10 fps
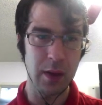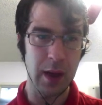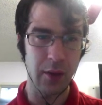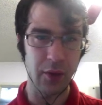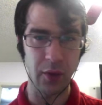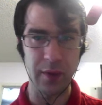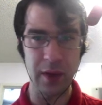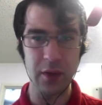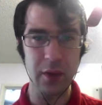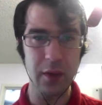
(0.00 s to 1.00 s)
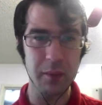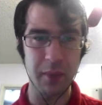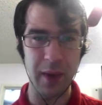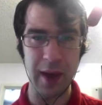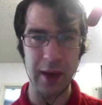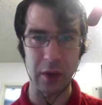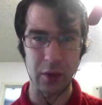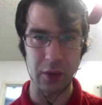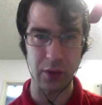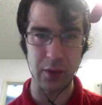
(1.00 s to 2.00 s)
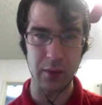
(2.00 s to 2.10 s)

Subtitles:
So these are the banners.